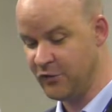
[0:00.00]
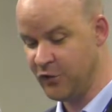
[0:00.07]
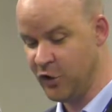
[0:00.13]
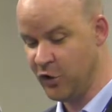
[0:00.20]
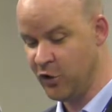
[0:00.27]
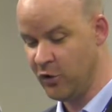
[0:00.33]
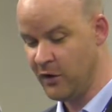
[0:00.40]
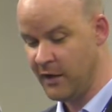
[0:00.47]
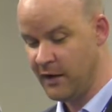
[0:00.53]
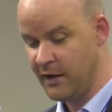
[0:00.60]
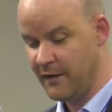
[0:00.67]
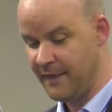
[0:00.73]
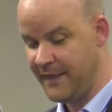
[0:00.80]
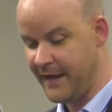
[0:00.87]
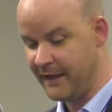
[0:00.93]
you know
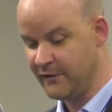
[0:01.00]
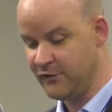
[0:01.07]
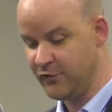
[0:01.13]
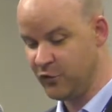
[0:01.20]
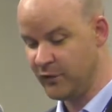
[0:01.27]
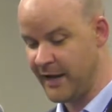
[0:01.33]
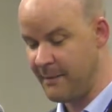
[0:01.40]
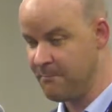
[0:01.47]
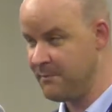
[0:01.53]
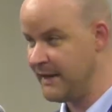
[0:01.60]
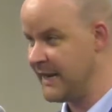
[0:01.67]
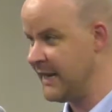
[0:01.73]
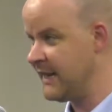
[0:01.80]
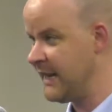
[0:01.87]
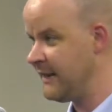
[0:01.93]
that you can
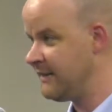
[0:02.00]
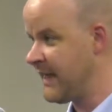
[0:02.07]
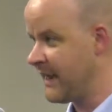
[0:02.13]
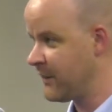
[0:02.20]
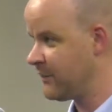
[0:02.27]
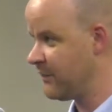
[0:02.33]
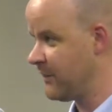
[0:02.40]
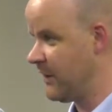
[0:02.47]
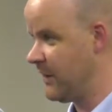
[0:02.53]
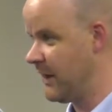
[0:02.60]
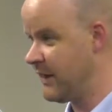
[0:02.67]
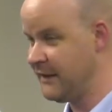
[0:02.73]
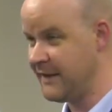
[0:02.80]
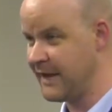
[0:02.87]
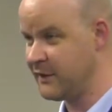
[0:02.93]
begin
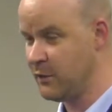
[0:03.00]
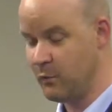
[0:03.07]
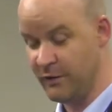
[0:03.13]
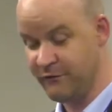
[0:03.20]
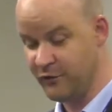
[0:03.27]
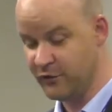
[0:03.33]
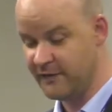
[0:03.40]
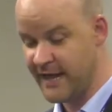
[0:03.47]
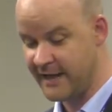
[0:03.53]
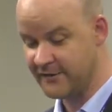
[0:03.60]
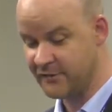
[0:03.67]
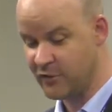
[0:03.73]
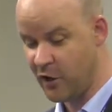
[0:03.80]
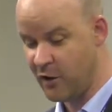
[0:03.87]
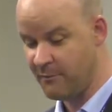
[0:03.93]
interacting with your
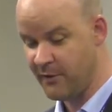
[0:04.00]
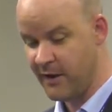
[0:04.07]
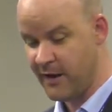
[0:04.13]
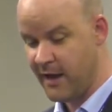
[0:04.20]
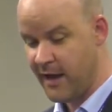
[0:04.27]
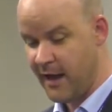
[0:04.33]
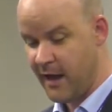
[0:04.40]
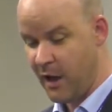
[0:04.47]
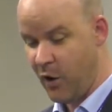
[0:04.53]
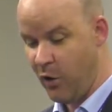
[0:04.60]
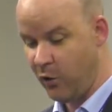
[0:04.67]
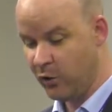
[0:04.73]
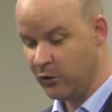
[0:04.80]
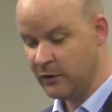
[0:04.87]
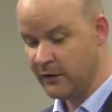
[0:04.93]
desktop.
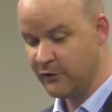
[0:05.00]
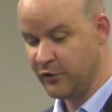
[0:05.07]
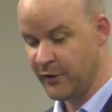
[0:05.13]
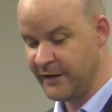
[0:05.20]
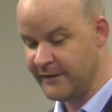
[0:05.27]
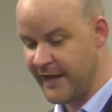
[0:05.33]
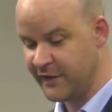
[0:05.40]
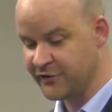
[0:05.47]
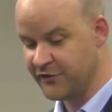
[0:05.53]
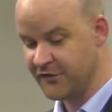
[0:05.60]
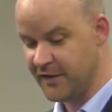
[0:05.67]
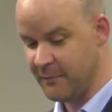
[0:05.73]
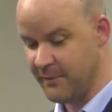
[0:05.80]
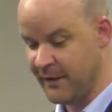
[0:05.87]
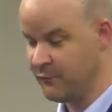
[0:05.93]
All your
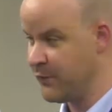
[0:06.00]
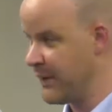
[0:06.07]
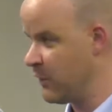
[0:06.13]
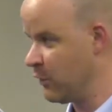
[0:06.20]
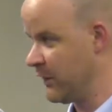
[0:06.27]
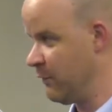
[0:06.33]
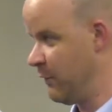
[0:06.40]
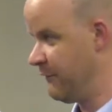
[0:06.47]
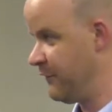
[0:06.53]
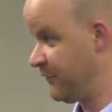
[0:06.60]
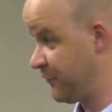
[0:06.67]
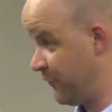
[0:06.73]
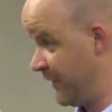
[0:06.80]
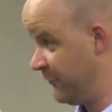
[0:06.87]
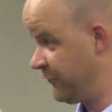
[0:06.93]
interactions are being recorded with a
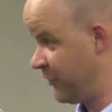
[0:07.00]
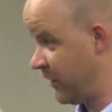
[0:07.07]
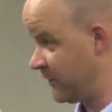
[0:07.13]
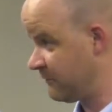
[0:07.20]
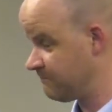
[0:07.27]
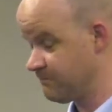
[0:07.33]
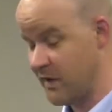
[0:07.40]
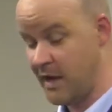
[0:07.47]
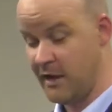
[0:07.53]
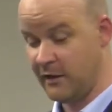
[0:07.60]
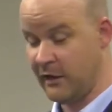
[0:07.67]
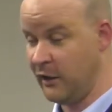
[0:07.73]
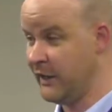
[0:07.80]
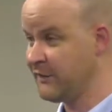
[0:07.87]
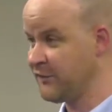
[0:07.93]
screenshot.
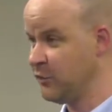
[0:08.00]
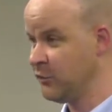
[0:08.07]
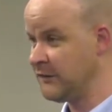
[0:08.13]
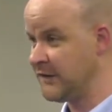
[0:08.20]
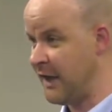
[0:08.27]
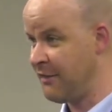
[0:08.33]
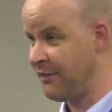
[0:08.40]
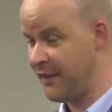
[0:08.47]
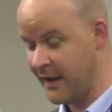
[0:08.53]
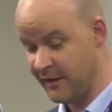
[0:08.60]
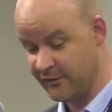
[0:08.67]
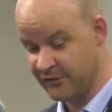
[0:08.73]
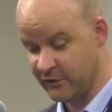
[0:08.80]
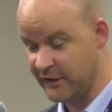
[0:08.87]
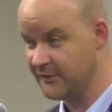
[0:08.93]
Now let's do
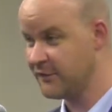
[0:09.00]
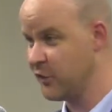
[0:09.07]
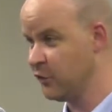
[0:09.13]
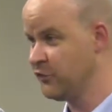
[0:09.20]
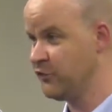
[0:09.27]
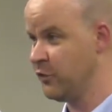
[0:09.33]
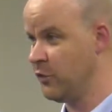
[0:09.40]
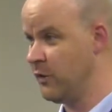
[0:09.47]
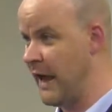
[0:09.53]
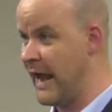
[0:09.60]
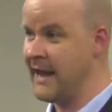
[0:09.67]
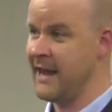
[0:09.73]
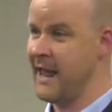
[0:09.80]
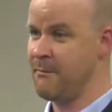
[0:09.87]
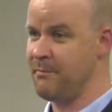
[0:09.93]
something. So let's go to
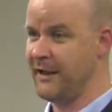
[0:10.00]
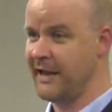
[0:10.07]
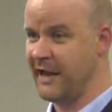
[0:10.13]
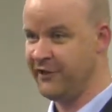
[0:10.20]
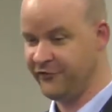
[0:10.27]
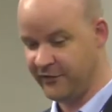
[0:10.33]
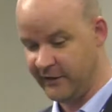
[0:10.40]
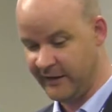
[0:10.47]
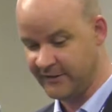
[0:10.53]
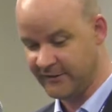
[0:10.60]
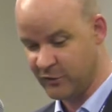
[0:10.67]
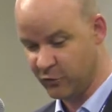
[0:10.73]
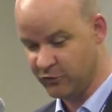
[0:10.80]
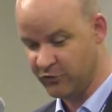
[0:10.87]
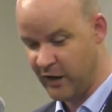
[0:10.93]
any application. Let's
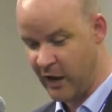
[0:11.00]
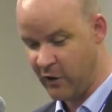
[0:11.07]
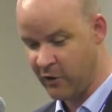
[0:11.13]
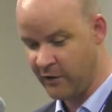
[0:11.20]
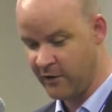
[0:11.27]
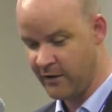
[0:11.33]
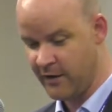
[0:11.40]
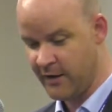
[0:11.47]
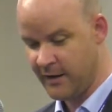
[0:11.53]
go to our